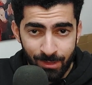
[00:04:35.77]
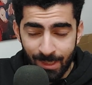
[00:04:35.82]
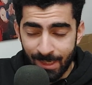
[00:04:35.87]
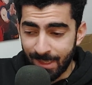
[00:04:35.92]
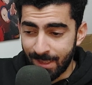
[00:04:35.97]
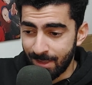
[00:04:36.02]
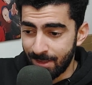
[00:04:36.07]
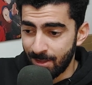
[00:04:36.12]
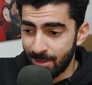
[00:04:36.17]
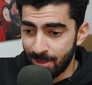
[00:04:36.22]

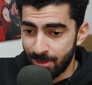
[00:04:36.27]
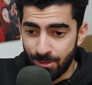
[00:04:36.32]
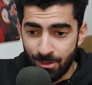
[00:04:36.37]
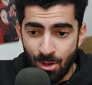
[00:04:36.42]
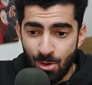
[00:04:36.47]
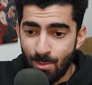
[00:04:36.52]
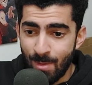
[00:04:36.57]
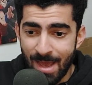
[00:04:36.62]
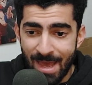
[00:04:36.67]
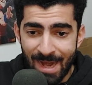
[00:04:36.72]
Like,
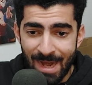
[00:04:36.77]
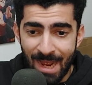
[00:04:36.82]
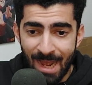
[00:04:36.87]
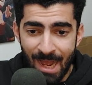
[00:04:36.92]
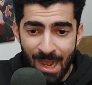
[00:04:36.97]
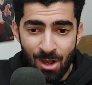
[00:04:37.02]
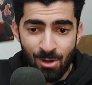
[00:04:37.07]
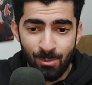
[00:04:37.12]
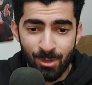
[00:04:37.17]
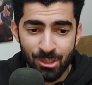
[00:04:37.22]
no matter
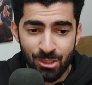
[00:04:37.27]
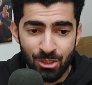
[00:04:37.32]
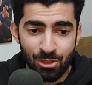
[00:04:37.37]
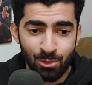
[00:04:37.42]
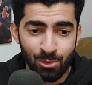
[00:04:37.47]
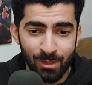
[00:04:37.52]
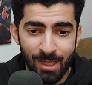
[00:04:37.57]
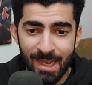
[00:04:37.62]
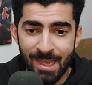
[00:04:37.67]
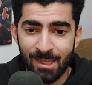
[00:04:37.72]
how much
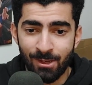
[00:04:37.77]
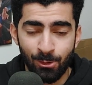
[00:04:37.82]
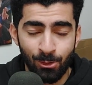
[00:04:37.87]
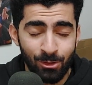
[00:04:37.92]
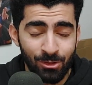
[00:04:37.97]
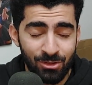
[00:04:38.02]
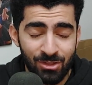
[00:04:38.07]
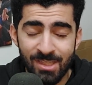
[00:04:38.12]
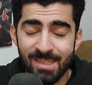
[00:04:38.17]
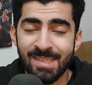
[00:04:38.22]
you like
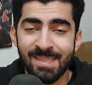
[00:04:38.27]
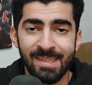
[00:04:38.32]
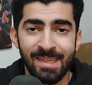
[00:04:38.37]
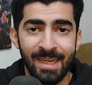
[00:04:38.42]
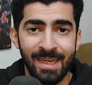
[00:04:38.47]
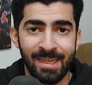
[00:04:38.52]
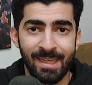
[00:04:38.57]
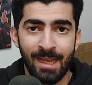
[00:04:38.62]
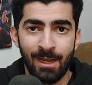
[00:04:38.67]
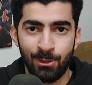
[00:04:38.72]
or
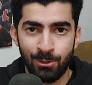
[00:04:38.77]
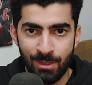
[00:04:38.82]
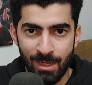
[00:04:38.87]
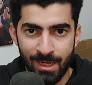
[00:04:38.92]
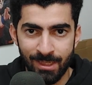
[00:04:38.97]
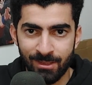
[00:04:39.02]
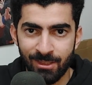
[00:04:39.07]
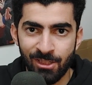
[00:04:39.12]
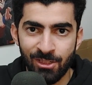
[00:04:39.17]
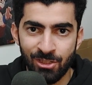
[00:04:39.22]
dislike how
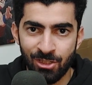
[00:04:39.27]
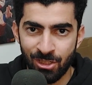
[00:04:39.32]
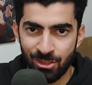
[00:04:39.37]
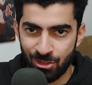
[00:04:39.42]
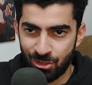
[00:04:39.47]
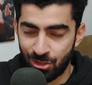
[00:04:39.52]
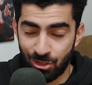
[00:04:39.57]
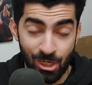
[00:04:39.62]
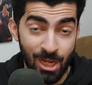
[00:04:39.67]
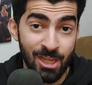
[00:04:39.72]
Dante
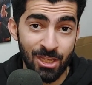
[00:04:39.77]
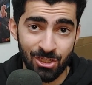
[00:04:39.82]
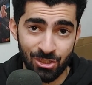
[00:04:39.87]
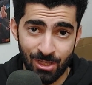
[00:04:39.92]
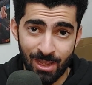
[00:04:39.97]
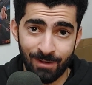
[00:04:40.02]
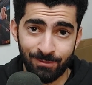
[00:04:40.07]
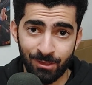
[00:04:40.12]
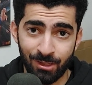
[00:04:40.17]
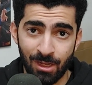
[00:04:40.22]

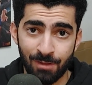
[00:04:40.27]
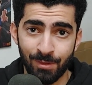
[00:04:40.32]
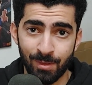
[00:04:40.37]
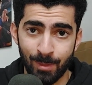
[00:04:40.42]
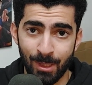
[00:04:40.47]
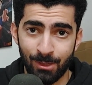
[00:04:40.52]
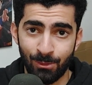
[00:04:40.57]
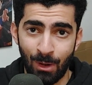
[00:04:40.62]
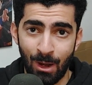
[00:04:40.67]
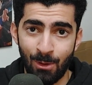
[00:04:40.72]
changed after Devil
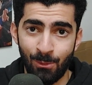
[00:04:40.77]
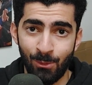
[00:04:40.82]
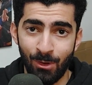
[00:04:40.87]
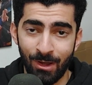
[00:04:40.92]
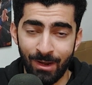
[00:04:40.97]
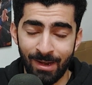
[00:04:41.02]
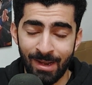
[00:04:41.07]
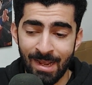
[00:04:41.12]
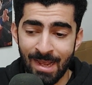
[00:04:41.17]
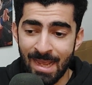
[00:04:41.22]
May Cry
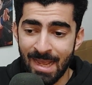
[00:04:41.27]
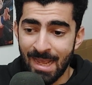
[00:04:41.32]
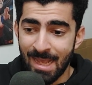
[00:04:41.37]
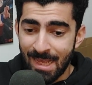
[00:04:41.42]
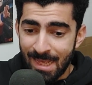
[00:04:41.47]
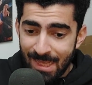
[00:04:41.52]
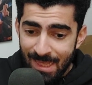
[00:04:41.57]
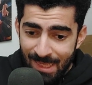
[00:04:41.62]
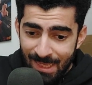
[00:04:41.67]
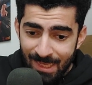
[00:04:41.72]
1.
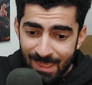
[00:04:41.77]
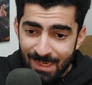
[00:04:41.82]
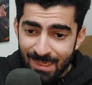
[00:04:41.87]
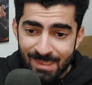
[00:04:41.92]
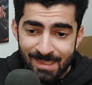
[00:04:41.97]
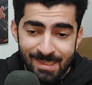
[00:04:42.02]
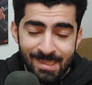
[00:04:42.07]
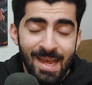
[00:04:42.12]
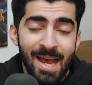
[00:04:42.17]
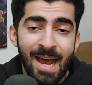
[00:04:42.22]
It
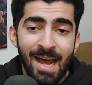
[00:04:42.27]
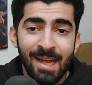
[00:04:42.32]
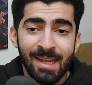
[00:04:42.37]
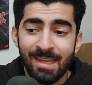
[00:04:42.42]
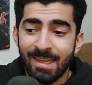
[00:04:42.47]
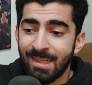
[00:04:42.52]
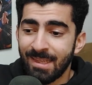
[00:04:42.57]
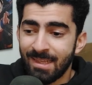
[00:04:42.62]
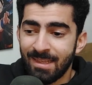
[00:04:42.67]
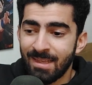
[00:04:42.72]
is not
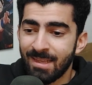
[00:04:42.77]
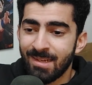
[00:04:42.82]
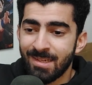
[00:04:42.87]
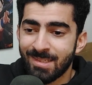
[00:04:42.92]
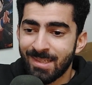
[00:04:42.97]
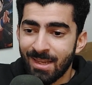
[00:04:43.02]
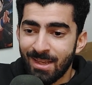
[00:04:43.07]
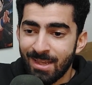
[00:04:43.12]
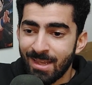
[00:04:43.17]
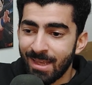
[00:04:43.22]

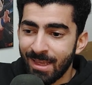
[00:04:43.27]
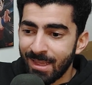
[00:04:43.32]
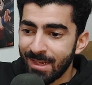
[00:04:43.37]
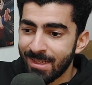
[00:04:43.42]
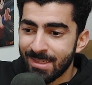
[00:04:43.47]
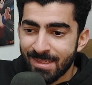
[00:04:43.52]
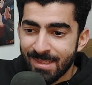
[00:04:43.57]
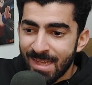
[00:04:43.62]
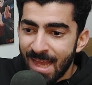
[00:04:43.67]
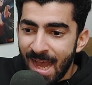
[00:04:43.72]

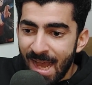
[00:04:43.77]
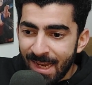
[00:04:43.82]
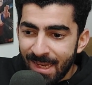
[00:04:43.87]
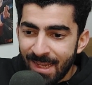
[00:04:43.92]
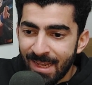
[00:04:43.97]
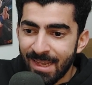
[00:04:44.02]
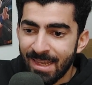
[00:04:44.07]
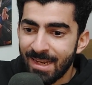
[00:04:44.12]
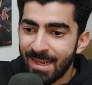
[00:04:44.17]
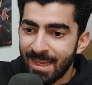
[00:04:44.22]

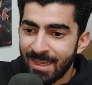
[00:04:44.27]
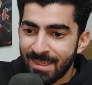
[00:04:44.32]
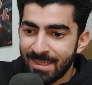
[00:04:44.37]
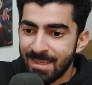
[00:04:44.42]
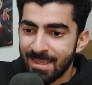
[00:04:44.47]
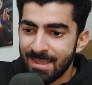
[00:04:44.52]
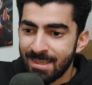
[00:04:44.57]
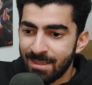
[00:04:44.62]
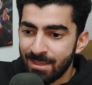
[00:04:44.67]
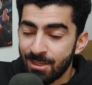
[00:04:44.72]

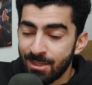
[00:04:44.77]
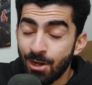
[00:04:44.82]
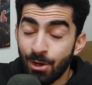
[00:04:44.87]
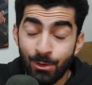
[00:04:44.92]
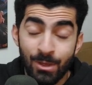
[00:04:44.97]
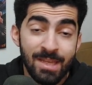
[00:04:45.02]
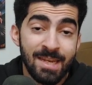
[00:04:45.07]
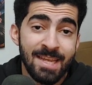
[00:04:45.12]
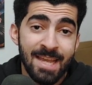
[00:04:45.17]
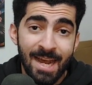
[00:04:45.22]
Hideki, you know,
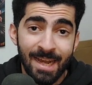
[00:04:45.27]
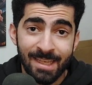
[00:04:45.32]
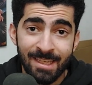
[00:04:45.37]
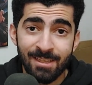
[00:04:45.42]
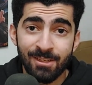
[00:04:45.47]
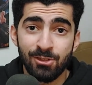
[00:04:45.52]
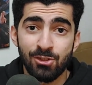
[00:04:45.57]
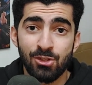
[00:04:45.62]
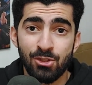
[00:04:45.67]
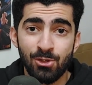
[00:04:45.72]

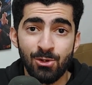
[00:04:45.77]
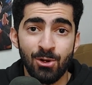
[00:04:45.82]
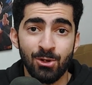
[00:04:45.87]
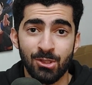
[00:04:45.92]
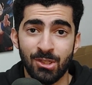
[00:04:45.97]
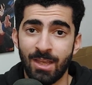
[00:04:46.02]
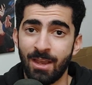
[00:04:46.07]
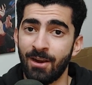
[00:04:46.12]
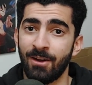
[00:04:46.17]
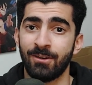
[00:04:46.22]
Hideaki
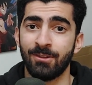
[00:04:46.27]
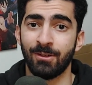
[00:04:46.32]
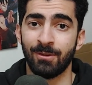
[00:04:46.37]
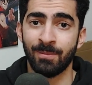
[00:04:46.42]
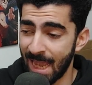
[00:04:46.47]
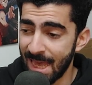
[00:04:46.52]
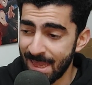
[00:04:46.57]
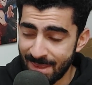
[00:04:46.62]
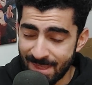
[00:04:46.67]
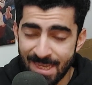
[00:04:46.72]
Itsuno's character.
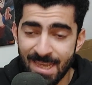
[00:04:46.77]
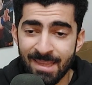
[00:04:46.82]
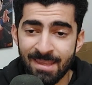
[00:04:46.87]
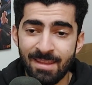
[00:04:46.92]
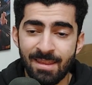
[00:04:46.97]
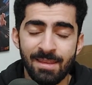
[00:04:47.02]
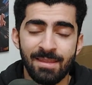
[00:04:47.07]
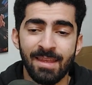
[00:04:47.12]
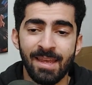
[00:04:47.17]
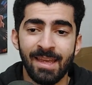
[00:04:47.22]
At the end
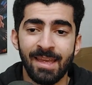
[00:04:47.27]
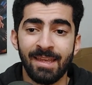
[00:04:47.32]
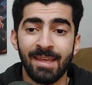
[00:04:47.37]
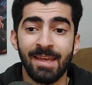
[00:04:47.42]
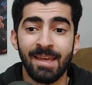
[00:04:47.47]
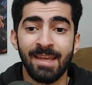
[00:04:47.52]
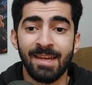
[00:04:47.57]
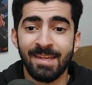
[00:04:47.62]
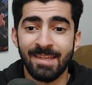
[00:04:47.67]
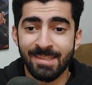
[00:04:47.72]
of the day,
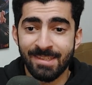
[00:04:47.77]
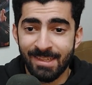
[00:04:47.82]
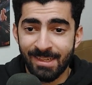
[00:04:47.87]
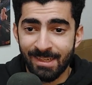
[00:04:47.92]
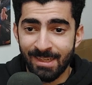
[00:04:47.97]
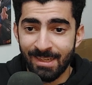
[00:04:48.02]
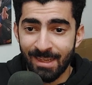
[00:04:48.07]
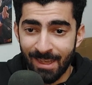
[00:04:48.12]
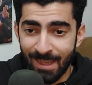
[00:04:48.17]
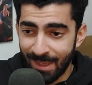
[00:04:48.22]
it is
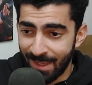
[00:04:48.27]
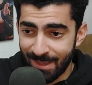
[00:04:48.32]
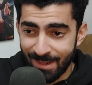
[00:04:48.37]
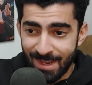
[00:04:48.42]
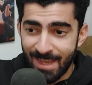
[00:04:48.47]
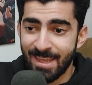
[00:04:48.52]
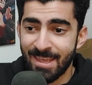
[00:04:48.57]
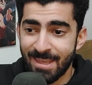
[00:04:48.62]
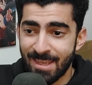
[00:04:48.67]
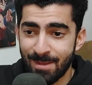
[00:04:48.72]

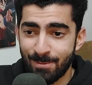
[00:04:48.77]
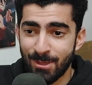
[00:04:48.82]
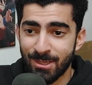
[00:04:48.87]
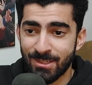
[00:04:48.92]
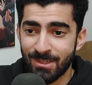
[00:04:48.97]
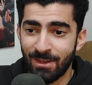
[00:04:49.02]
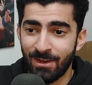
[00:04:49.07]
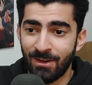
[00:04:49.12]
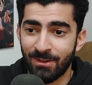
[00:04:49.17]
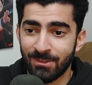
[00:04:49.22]
Hideki
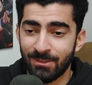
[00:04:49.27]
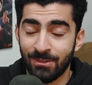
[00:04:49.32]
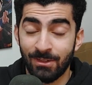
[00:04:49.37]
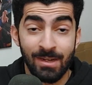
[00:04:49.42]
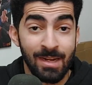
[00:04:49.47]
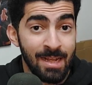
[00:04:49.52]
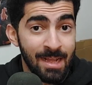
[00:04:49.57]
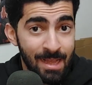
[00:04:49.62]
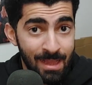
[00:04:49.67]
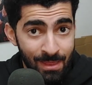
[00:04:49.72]
Kamiya's character.
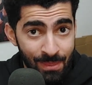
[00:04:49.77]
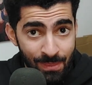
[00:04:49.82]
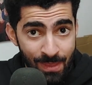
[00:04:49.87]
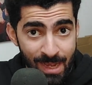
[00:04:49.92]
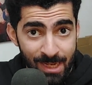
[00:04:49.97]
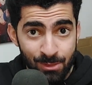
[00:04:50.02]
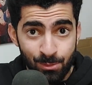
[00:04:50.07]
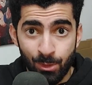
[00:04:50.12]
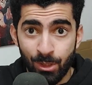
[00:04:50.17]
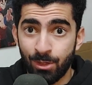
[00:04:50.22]

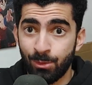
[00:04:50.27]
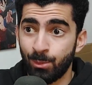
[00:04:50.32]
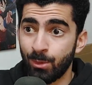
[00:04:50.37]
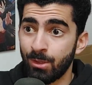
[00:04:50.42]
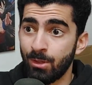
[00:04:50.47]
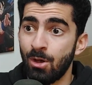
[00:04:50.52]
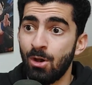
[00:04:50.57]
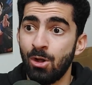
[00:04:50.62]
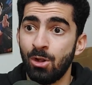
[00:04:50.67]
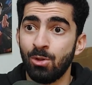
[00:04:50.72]
That's where it
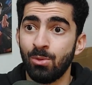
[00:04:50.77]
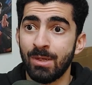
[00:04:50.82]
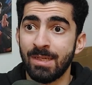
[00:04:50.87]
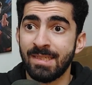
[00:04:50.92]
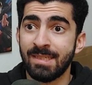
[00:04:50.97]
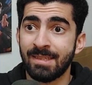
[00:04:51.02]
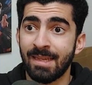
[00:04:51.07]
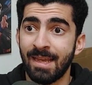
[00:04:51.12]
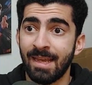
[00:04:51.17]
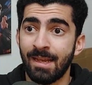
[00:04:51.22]
will
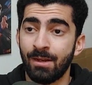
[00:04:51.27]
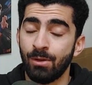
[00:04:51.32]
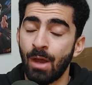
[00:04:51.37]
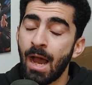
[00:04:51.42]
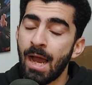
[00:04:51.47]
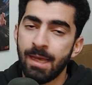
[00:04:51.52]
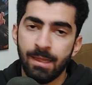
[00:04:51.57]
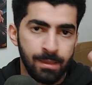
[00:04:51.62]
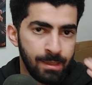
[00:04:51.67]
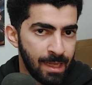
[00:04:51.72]
always stand.
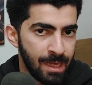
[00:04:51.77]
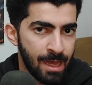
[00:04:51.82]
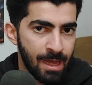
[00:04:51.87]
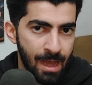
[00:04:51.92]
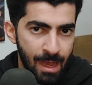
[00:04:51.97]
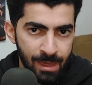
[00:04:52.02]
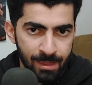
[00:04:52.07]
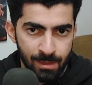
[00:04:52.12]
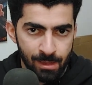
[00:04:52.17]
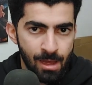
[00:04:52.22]
I
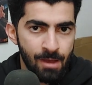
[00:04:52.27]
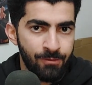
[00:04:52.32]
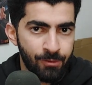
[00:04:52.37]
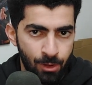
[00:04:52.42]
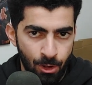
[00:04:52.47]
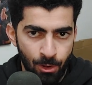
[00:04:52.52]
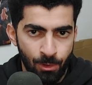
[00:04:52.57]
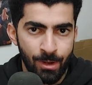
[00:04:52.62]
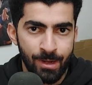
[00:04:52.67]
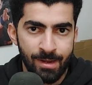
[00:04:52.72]
love
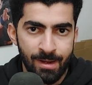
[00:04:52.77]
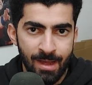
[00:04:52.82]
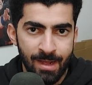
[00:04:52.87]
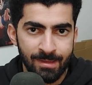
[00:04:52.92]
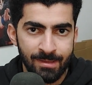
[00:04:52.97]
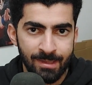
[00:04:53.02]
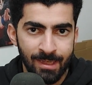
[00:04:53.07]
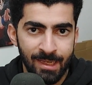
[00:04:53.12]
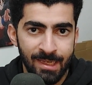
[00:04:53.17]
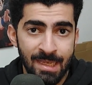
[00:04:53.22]
current
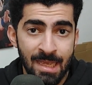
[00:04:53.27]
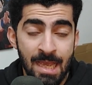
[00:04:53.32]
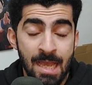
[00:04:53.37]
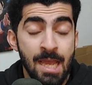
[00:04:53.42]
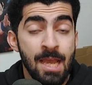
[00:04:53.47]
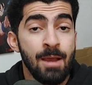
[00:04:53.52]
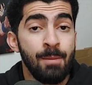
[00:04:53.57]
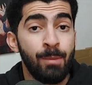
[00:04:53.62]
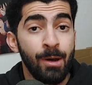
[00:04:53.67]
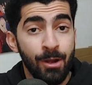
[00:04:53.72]
Dante,
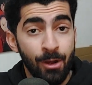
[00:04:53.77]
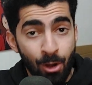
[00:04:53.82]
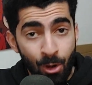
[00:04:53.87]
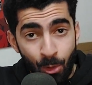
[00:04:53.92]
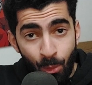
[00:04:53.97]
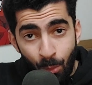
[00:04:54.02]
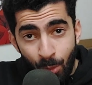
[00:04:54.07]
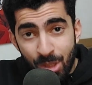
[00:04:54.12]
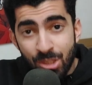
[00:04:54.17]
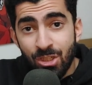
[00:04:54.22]
but
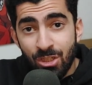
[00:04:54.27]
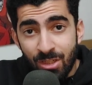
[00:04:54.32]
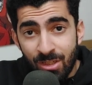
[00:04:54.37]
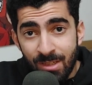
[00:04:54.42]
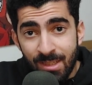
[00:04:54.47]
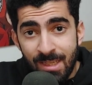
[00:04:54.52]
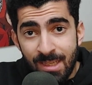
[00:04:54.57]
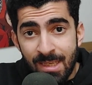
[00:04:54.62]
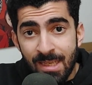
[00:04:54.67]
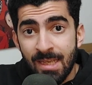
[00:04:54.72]

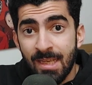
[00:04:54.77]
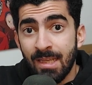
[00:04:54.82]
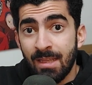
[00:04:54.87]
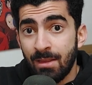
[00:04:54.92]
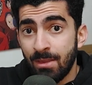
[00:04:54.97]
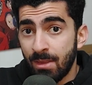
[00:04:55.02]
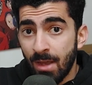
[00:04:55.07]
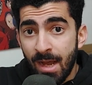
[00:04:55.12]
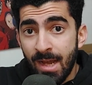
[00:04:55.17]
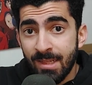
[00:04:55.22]
originally
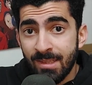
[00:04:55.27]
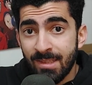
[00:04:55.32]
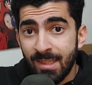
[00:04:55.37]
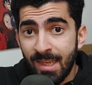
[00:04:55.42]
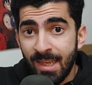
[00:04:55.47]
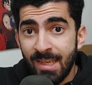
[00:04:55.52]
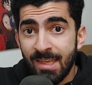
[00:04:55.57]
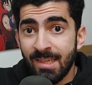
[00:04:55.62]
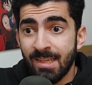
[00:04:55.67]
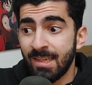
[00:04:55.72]

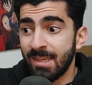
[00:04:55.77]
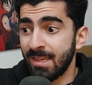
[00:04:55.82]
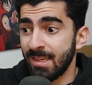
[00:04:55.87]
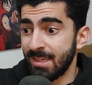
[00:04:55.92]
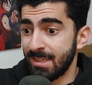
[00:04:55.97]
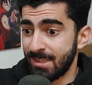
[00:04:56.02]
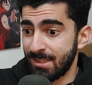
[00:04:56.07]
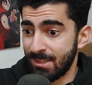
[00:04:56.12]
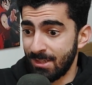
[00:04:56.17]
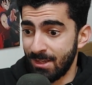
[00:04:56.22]
Dante
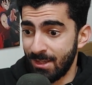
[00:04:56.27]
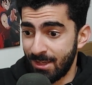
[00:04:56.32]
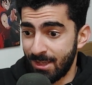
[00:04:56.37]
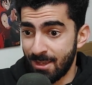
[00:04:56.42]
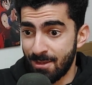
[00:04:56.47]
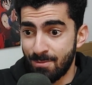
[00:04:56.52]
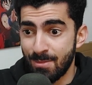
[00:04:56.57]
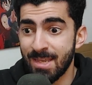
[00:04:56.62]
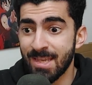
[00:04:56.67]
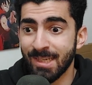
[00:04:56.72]
is
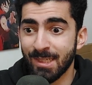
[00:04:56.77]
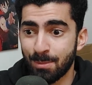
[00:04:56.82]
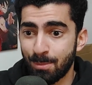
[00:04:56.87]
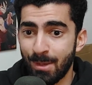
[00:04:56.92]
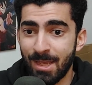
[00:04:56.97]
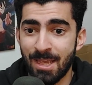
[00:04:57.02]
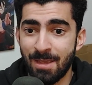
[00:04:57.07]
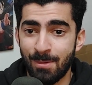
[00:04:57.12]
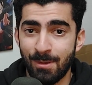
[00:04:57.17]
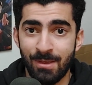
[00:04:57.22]
Kamiya's
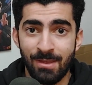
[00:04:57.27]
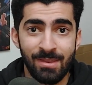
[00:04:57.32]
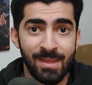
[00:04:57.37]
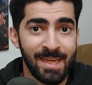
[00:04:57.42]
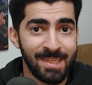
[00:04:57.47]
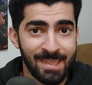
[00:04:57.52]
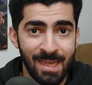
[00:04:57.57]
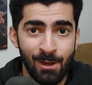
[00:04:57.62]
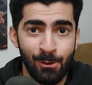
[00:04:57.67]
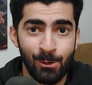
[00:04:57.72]
baby.
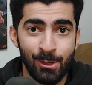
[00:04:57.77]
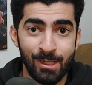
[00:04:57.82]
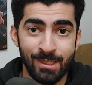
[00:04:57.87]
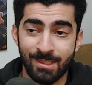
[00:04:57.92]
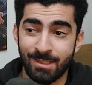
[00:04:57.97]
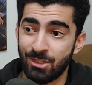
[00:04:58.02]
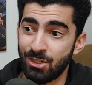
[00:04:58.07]
That's how it is.